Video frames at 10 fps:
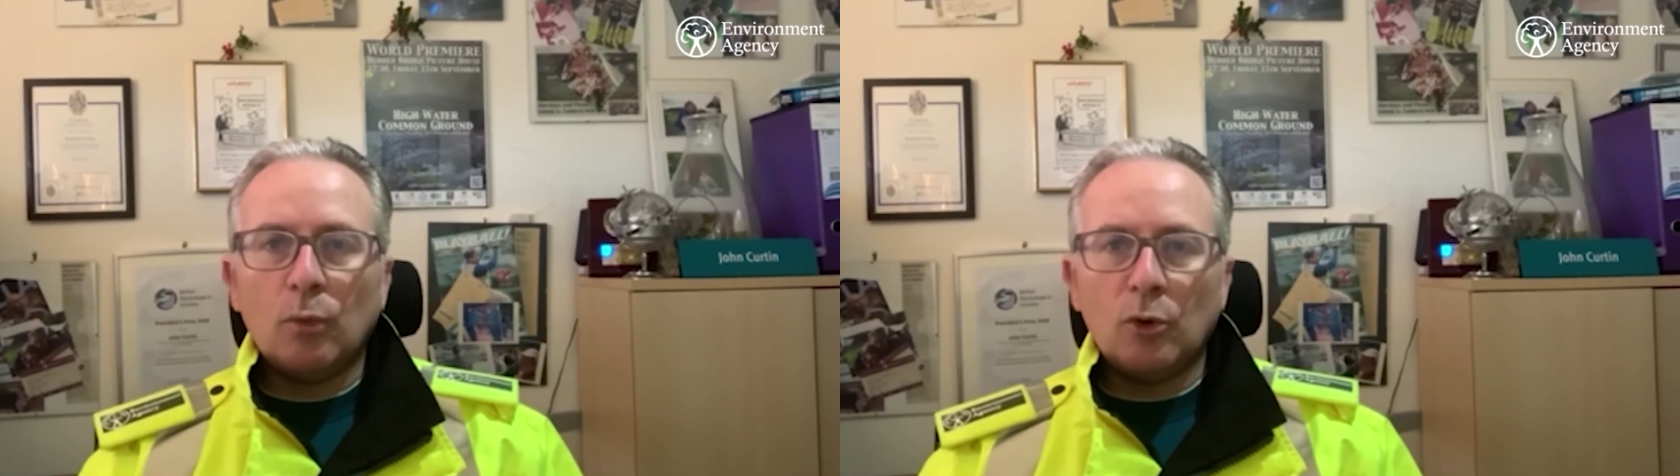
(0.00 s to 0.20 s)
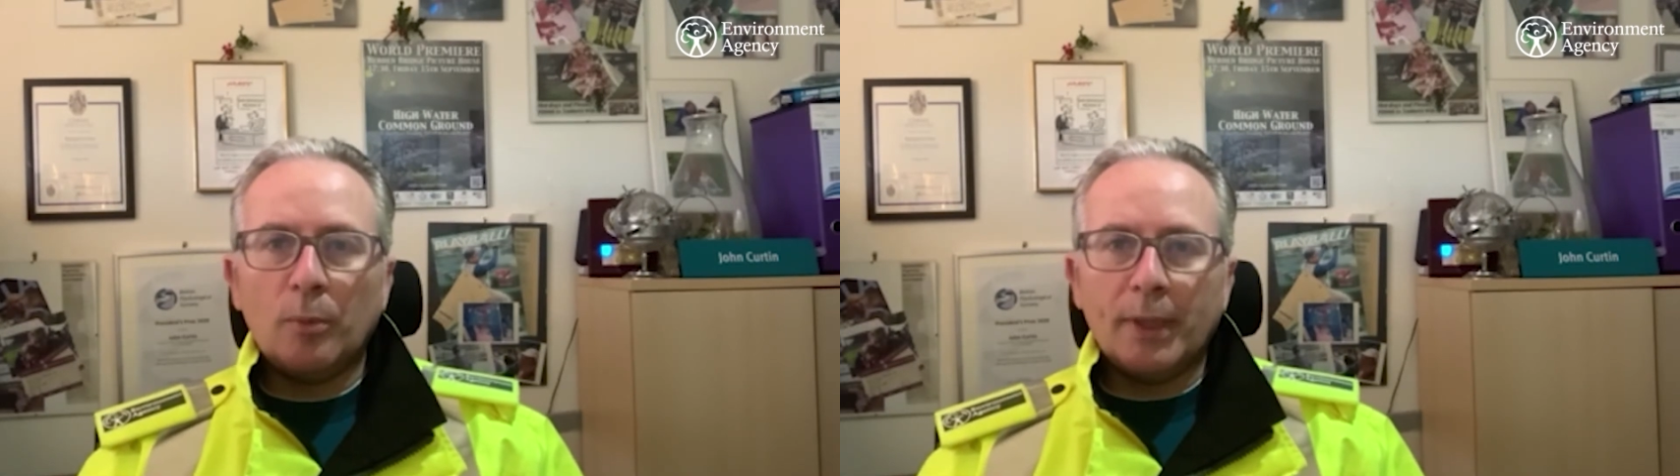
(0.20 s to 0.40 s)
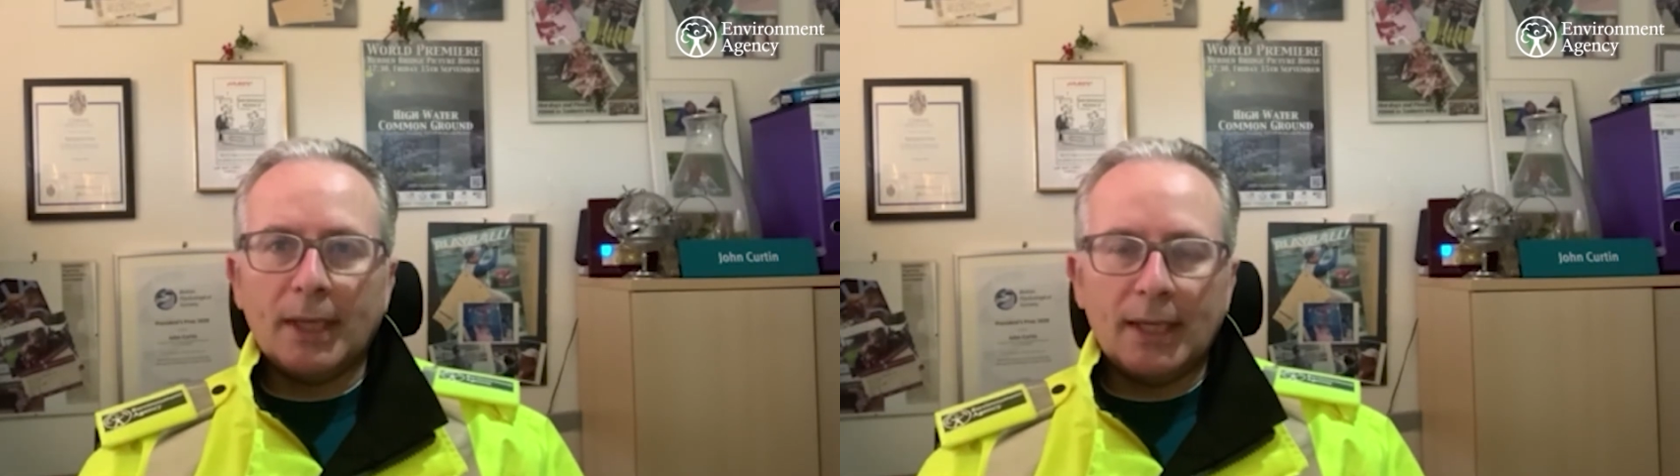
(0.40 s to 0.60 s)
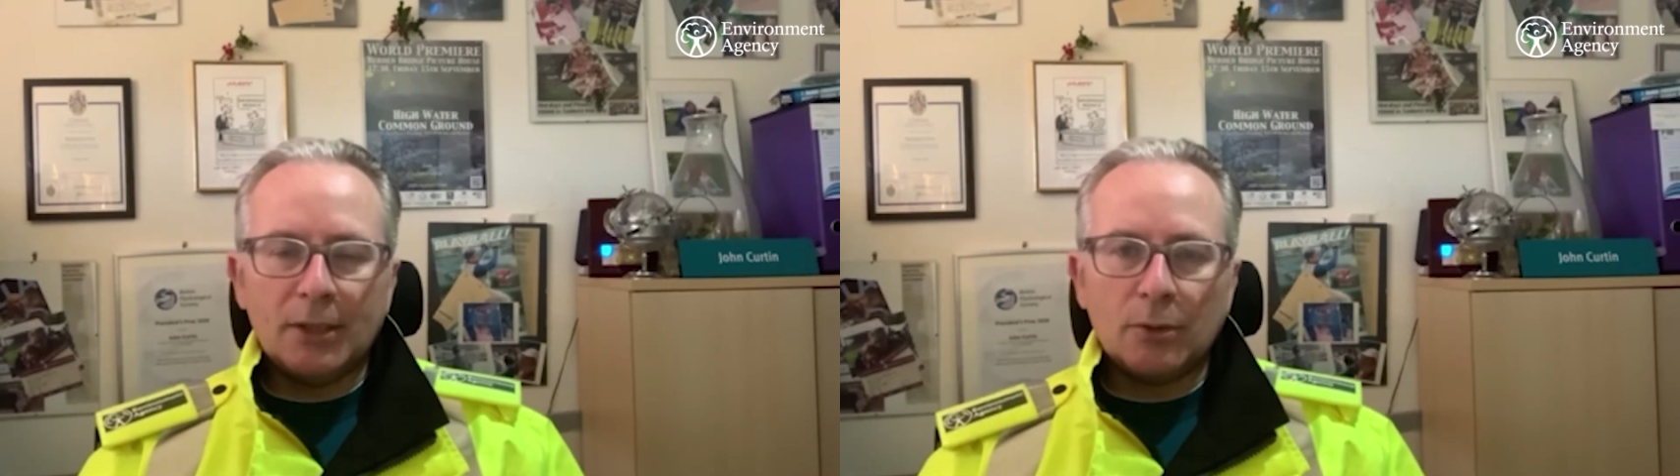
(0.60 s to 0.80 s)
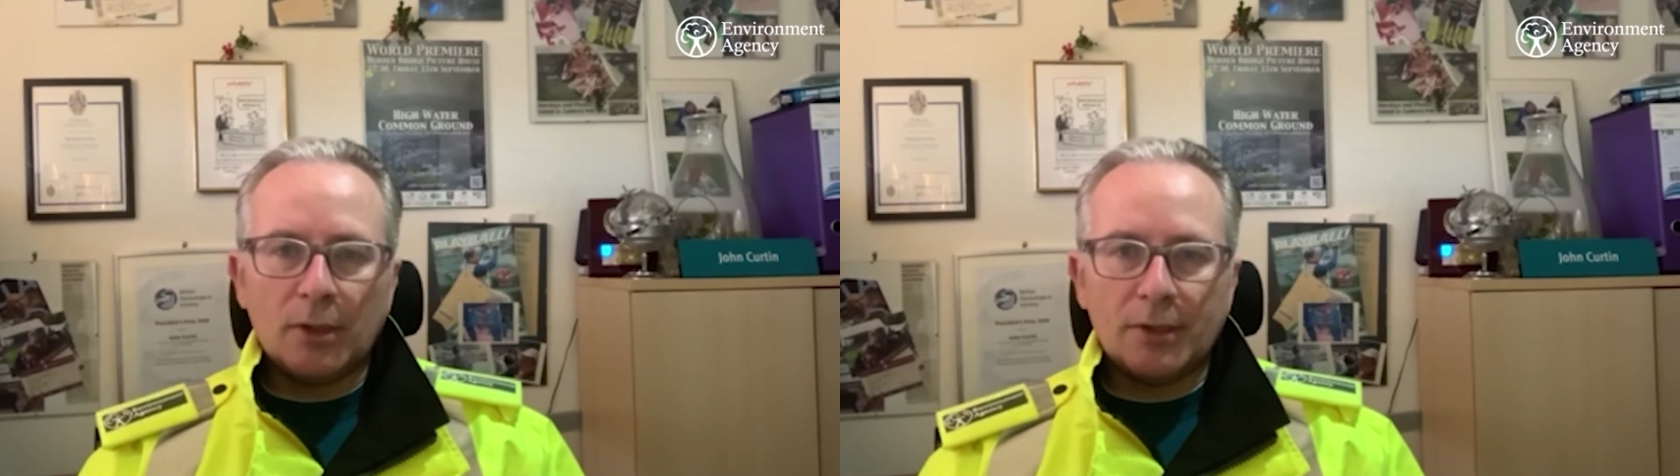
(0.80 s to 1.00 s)
will be key
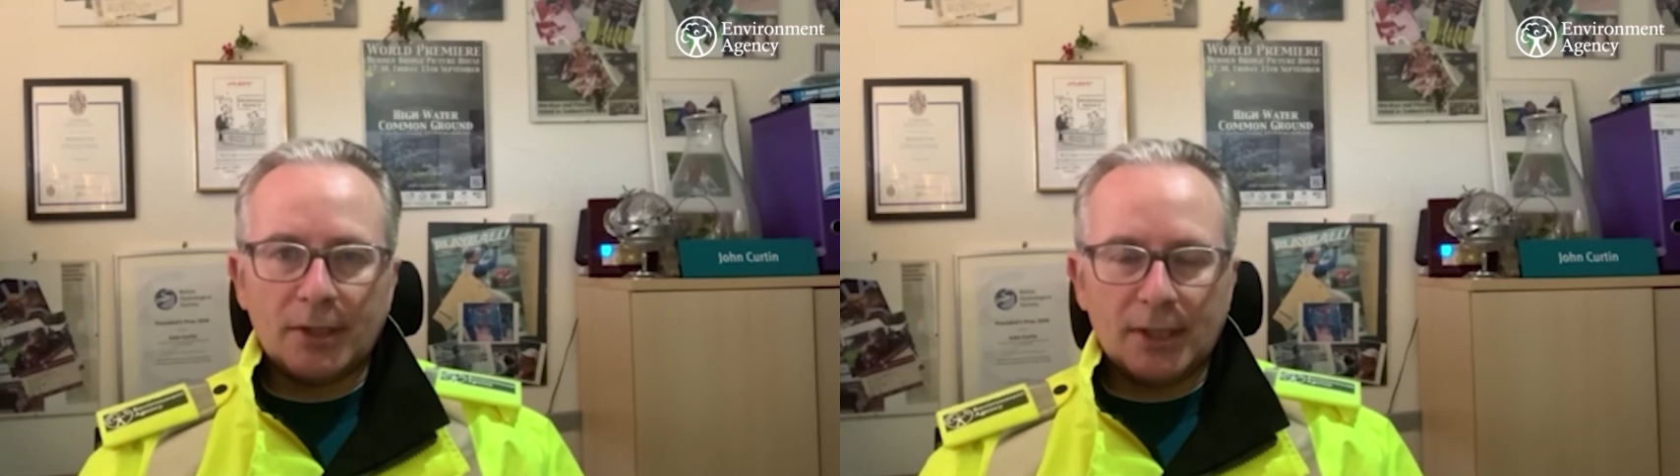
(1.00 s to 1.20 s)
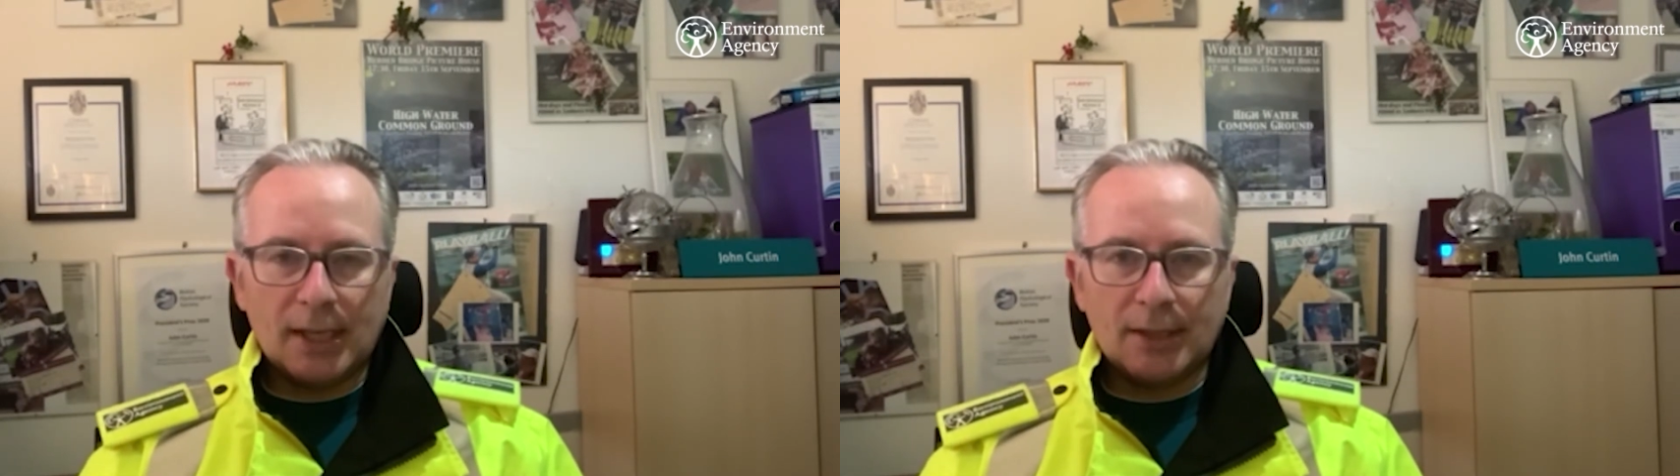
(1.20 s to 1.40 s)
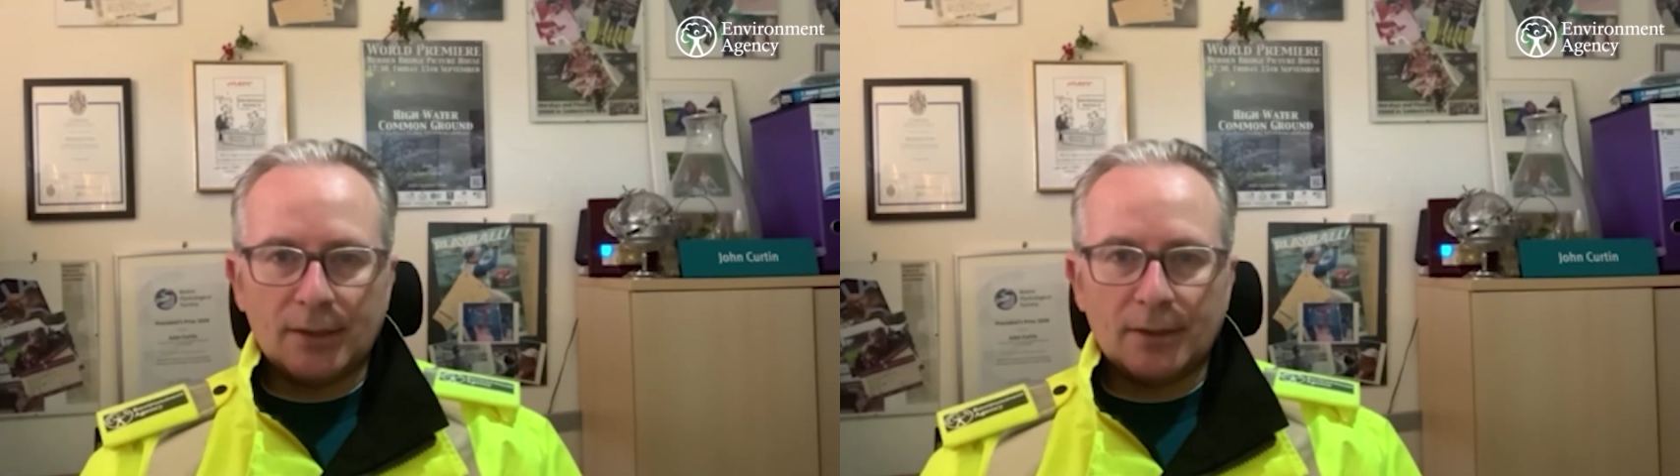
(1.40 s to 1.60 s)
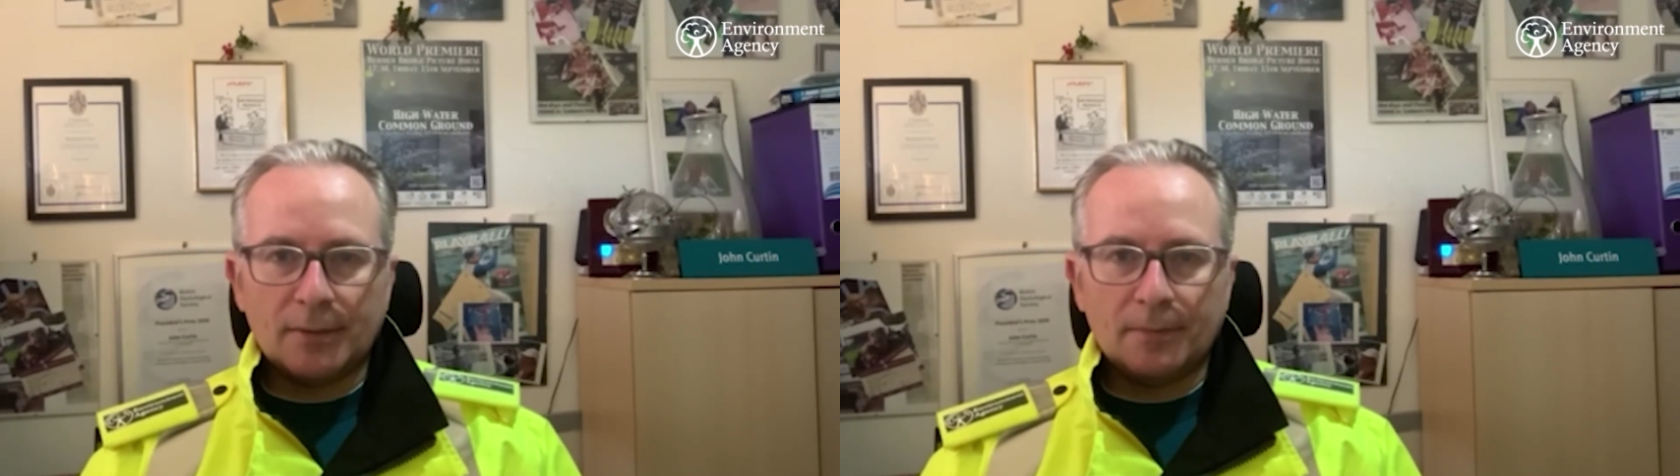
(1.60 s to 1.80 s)
to our success.